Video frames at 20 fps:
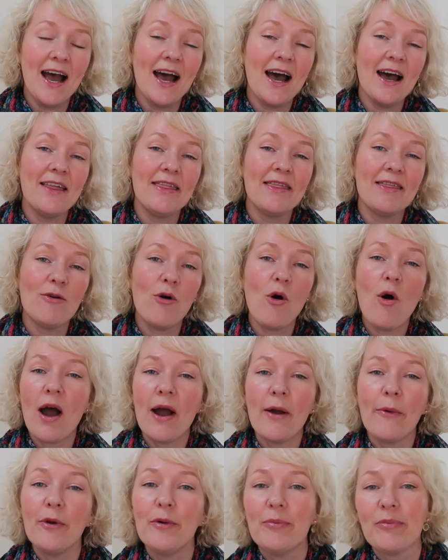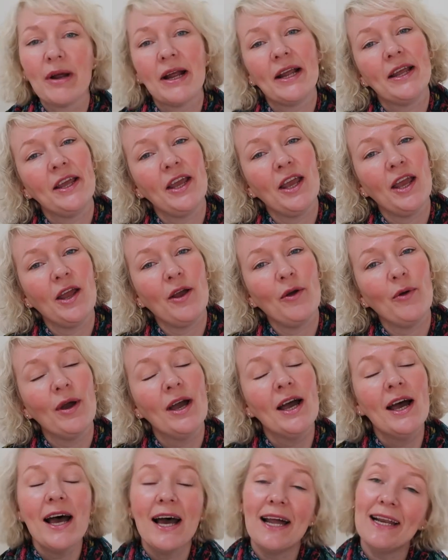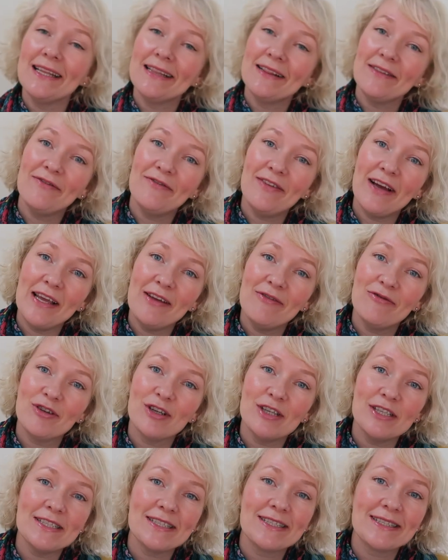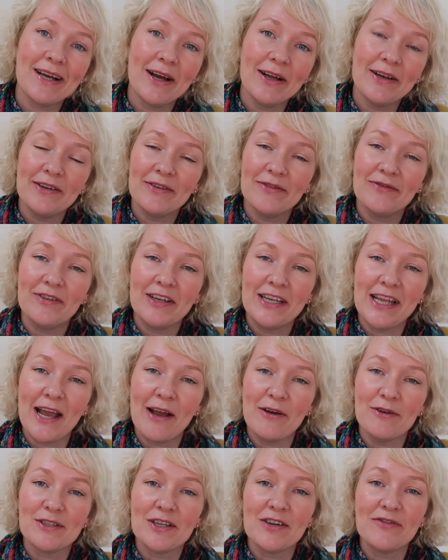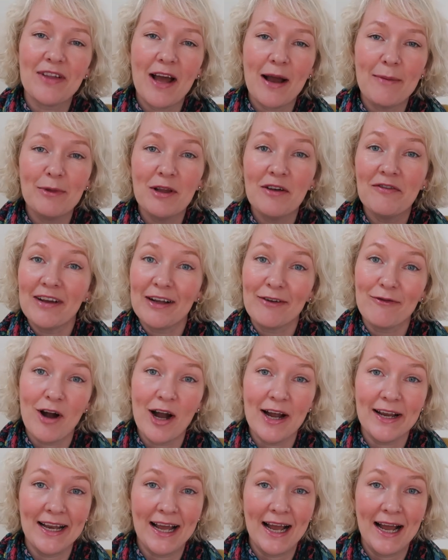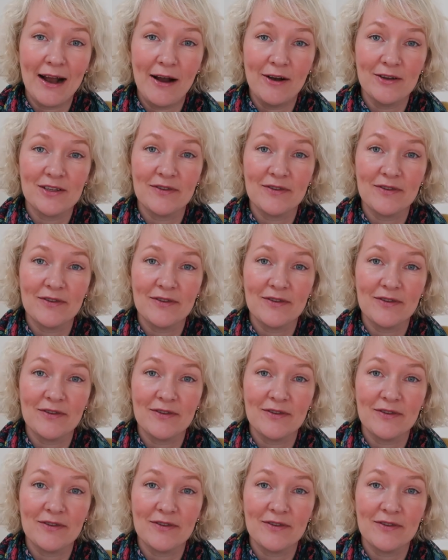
I thought I would bring you a little favourites kind of video, stuff that I'm loving right now,